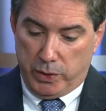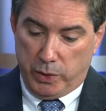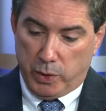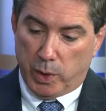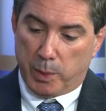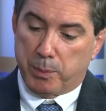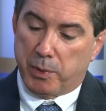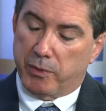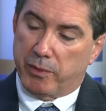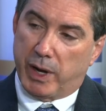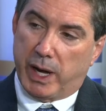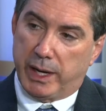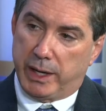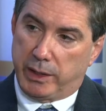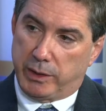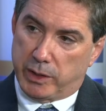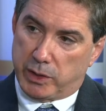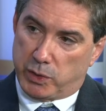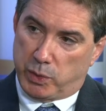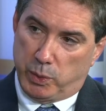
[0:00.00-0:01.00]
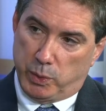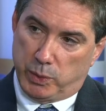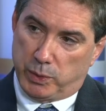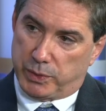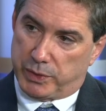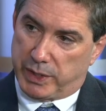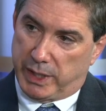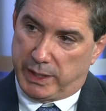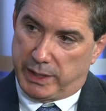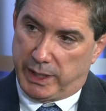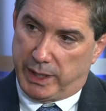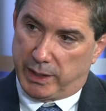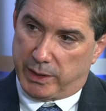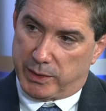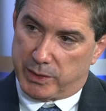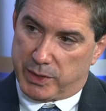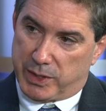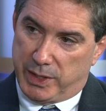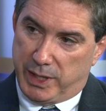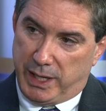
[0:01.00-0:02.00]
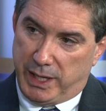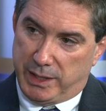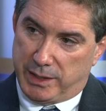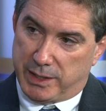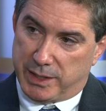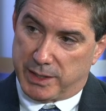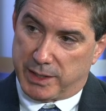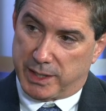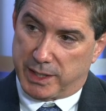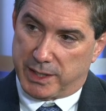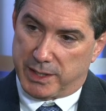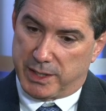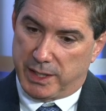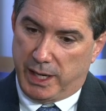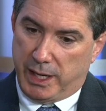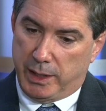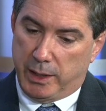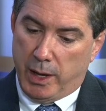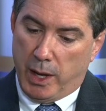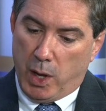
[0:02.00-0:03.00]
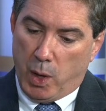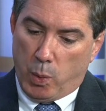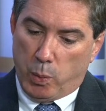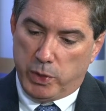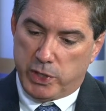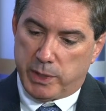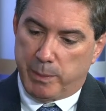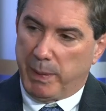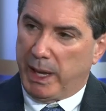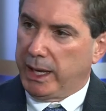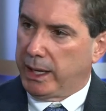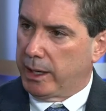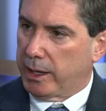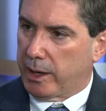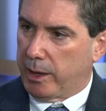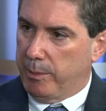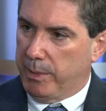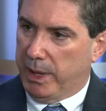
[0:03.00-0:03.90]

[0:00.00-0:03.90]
You're providing the tools that dealers need to succeed. Would you make a